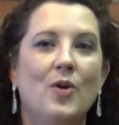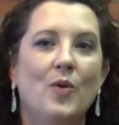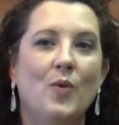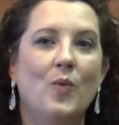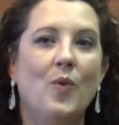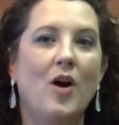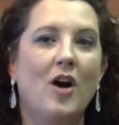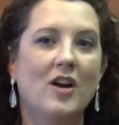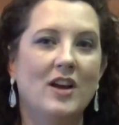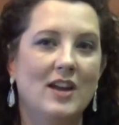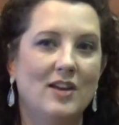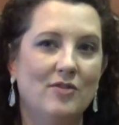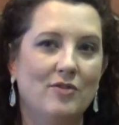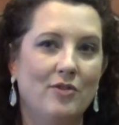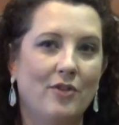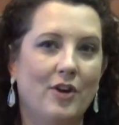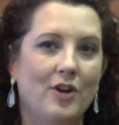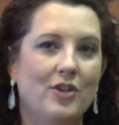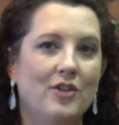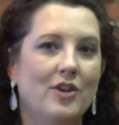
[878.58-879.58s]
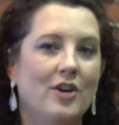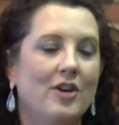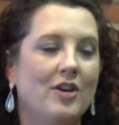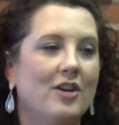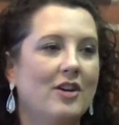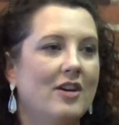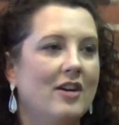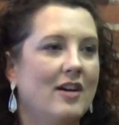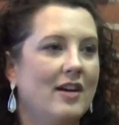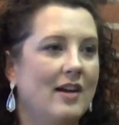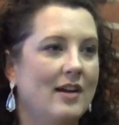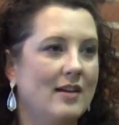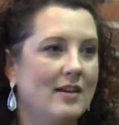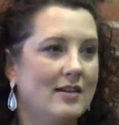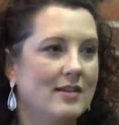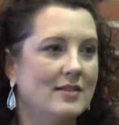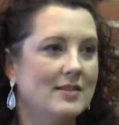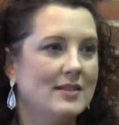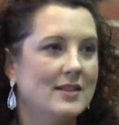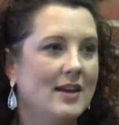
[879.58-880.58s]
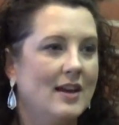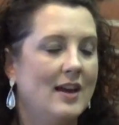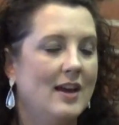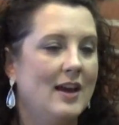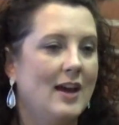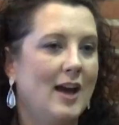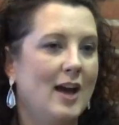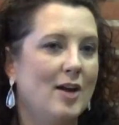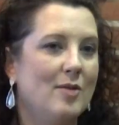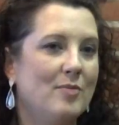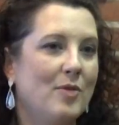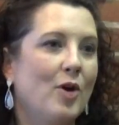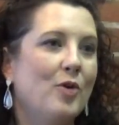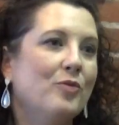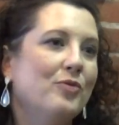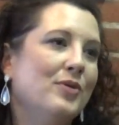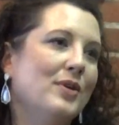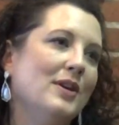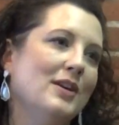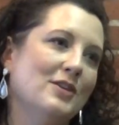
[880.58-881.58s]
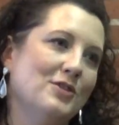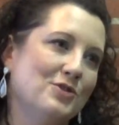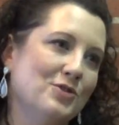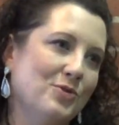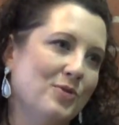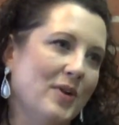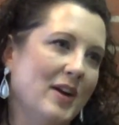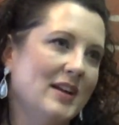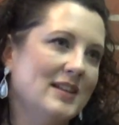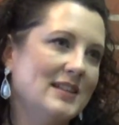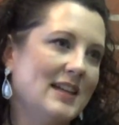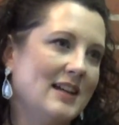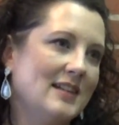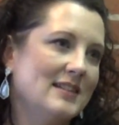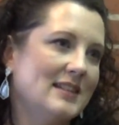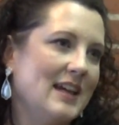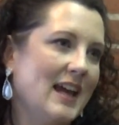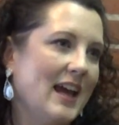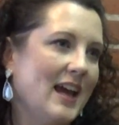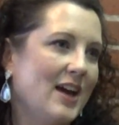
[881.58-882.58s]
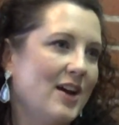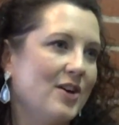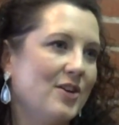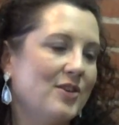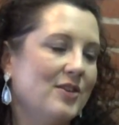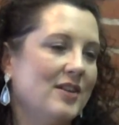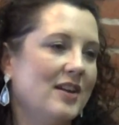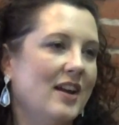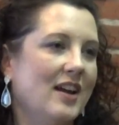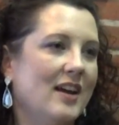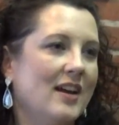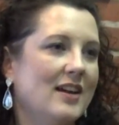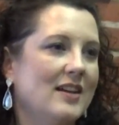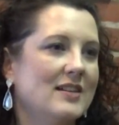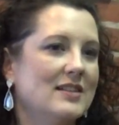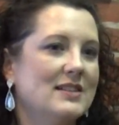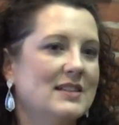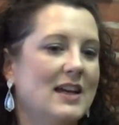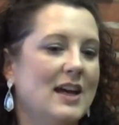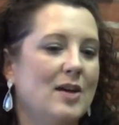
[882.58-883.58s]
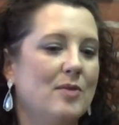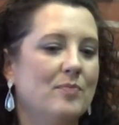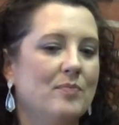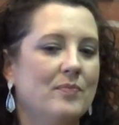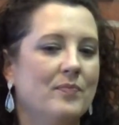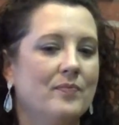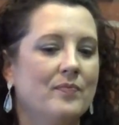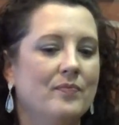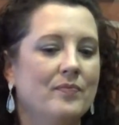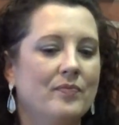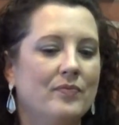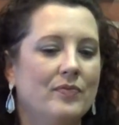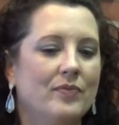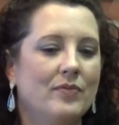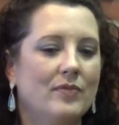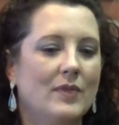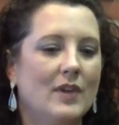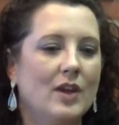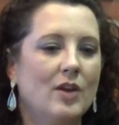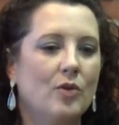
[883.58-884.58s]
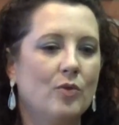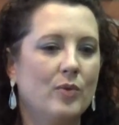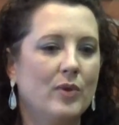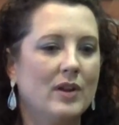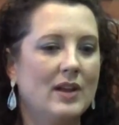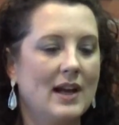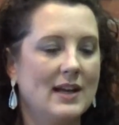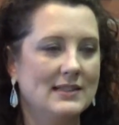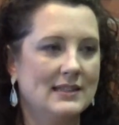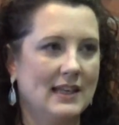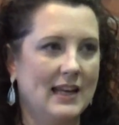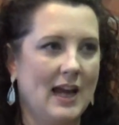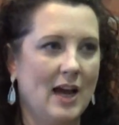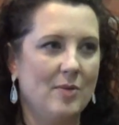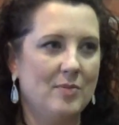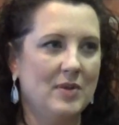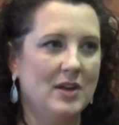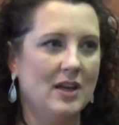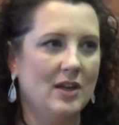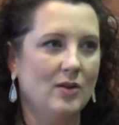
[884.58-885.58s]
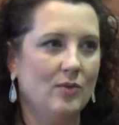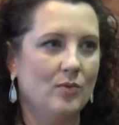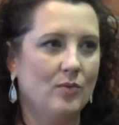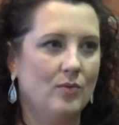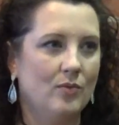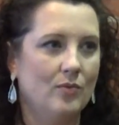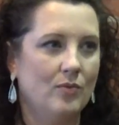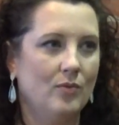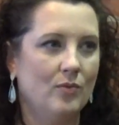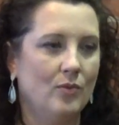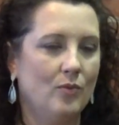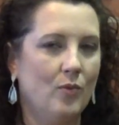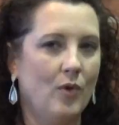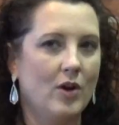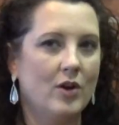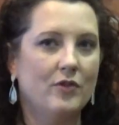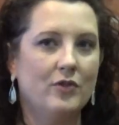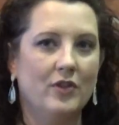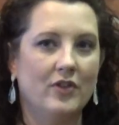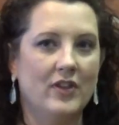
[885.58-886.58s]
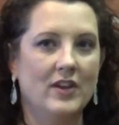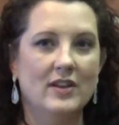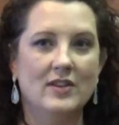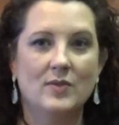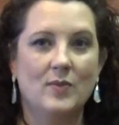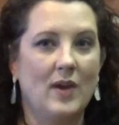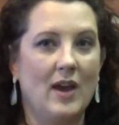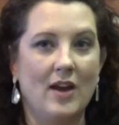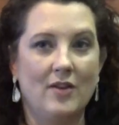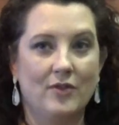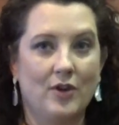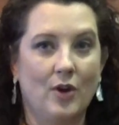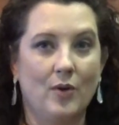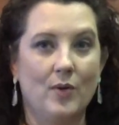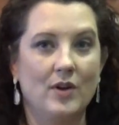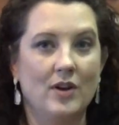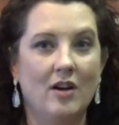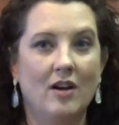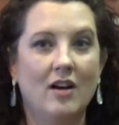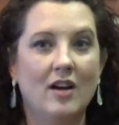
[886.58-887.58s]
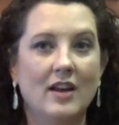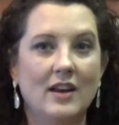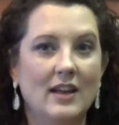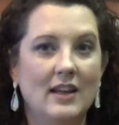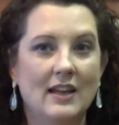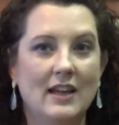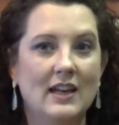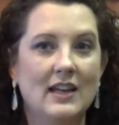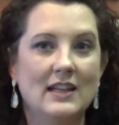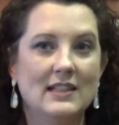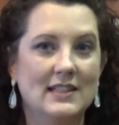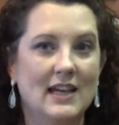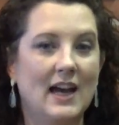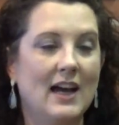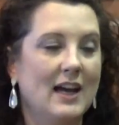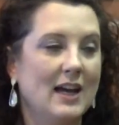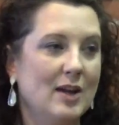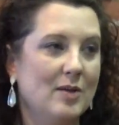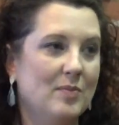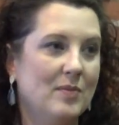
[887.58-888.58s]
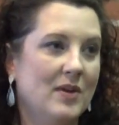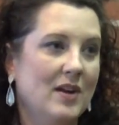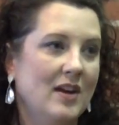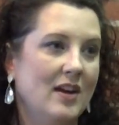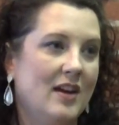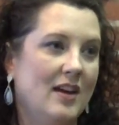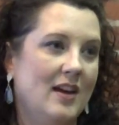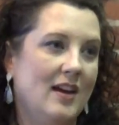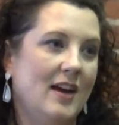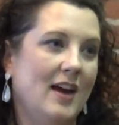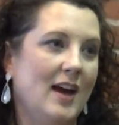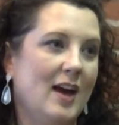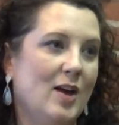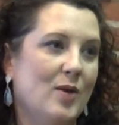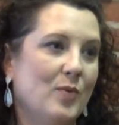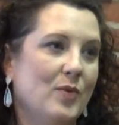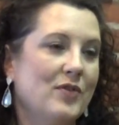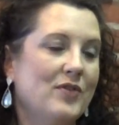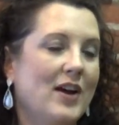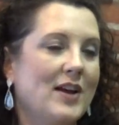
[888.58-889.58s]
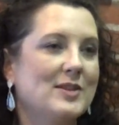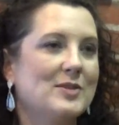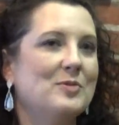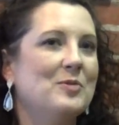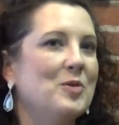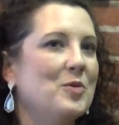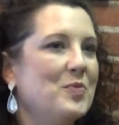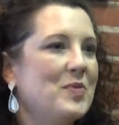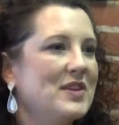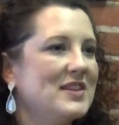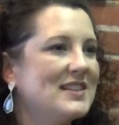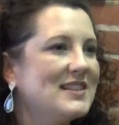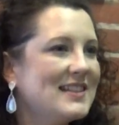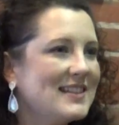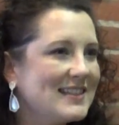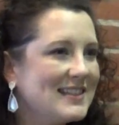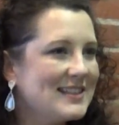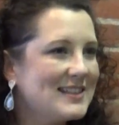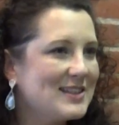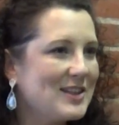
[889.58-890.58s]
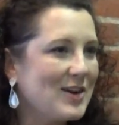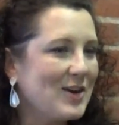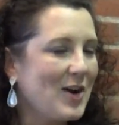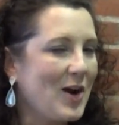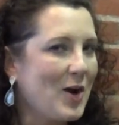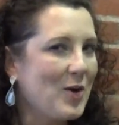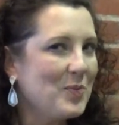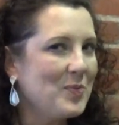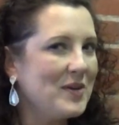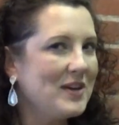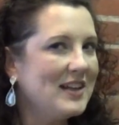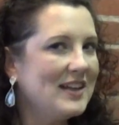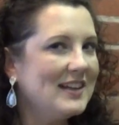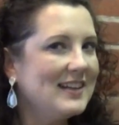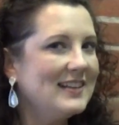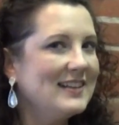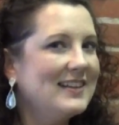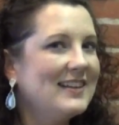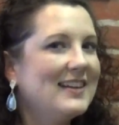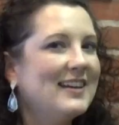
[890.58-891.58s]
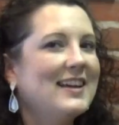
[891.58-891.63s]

walking further and hopefully enjoying downtown and realizing how many wonderful things we have going on at any time. We've got some new businesses that are opening